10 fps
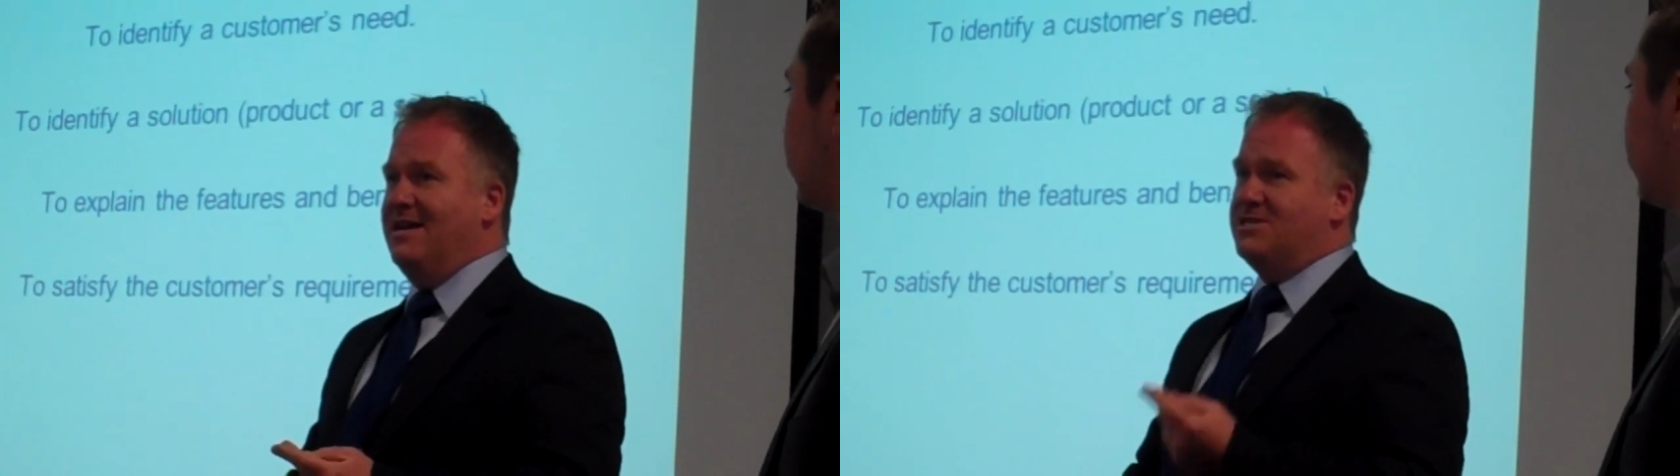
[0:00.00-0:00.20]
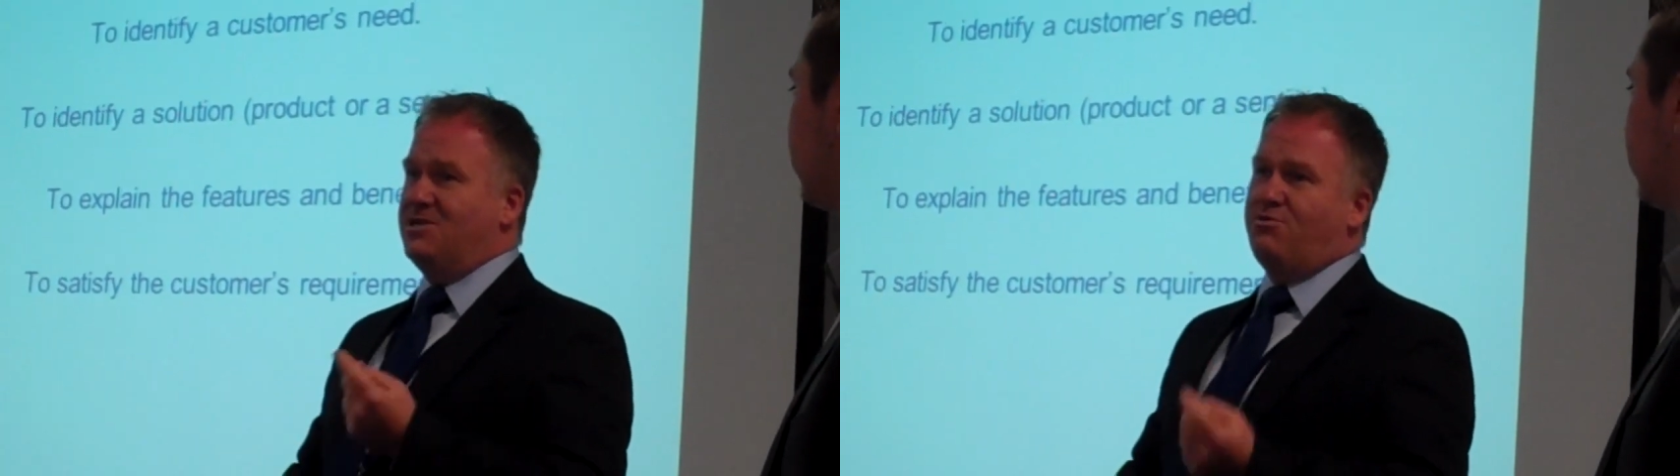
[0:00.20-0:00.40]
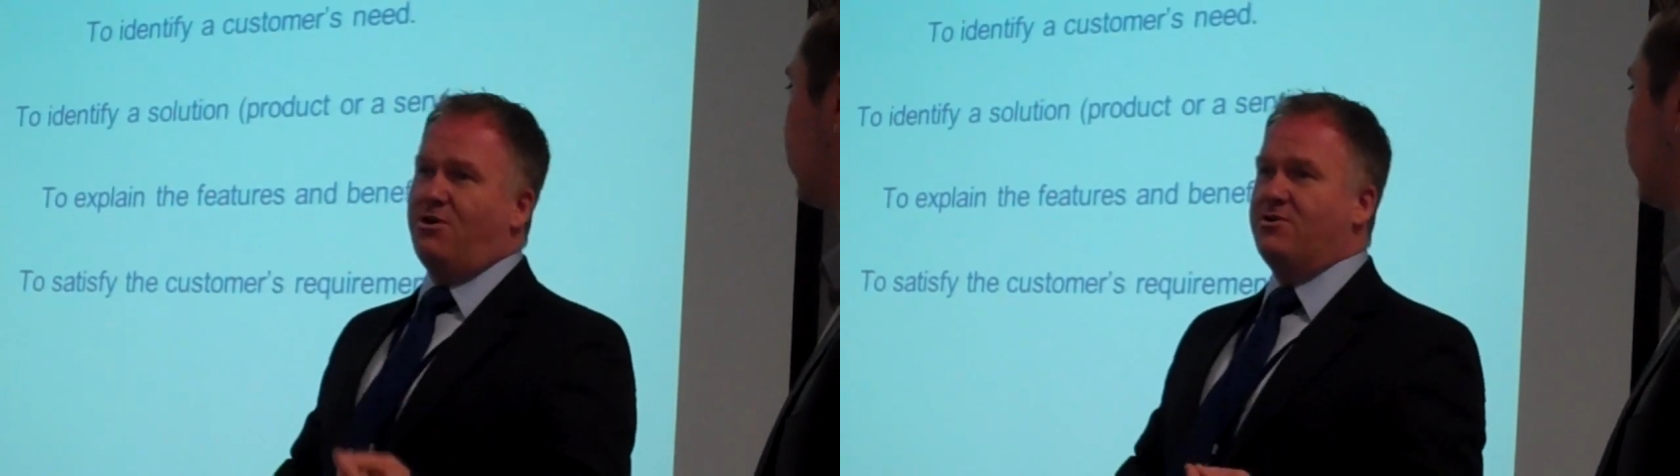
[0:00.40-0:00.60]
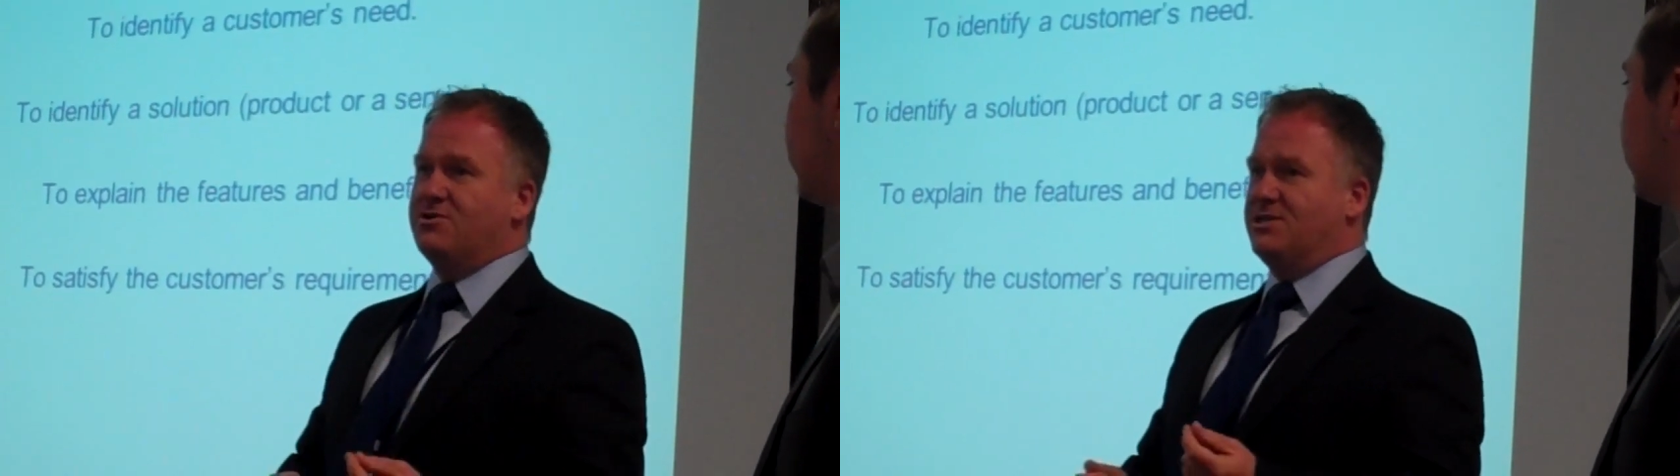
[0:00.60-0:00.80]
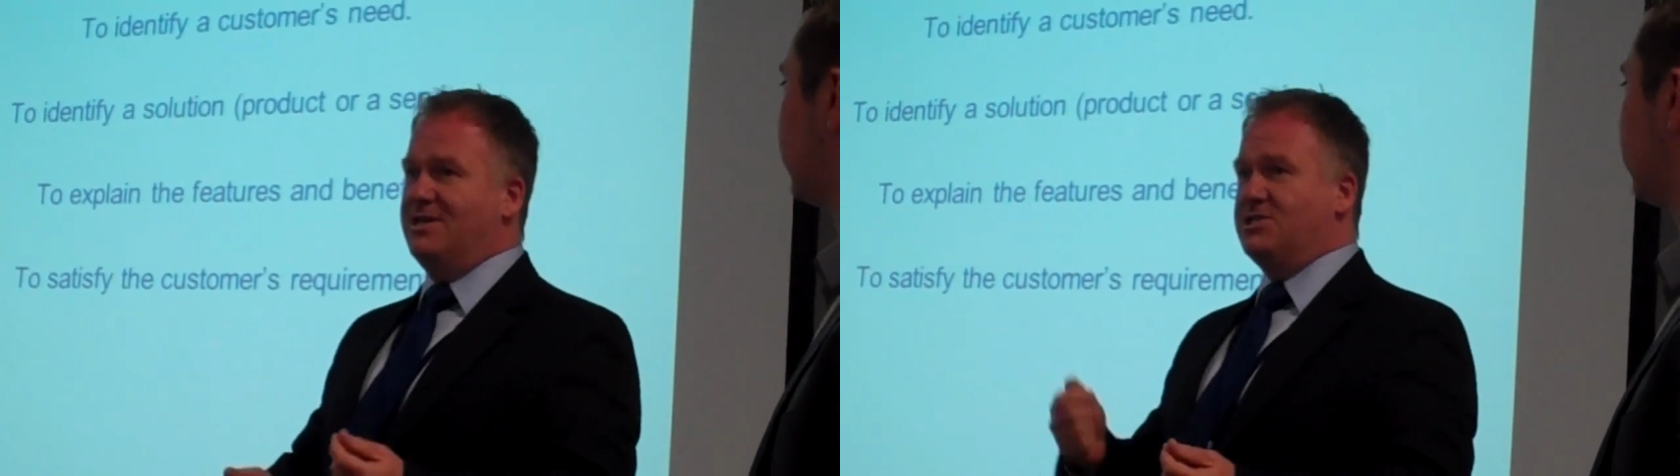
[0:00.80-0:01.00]
Is it a
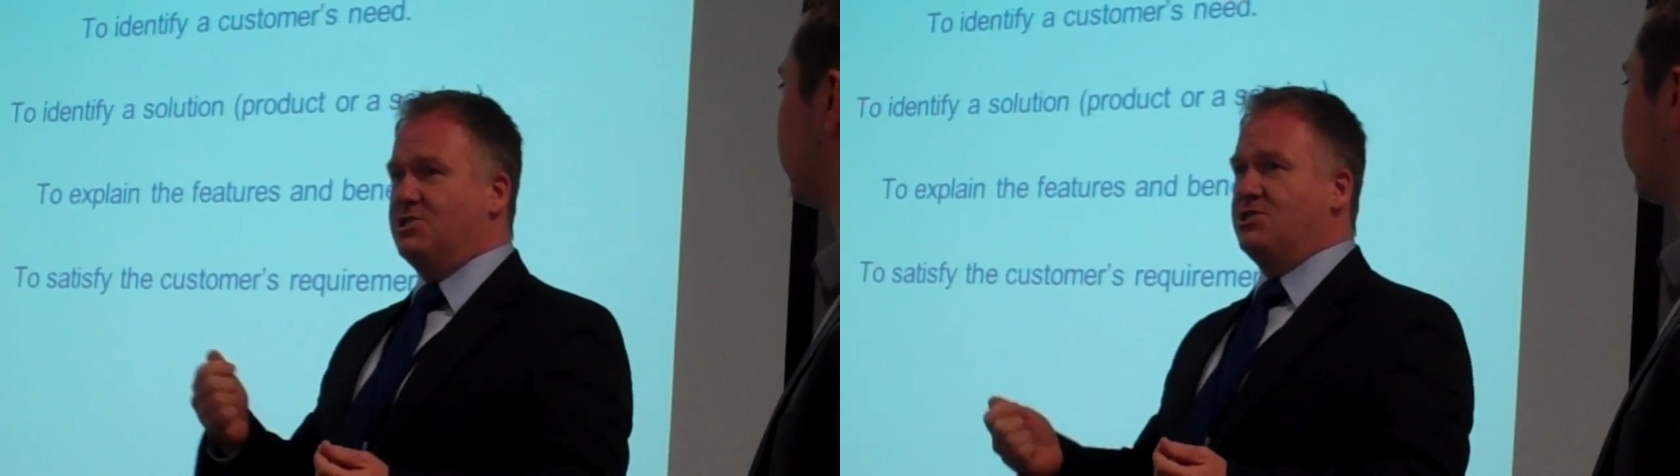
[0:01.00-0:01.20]
product? Is it a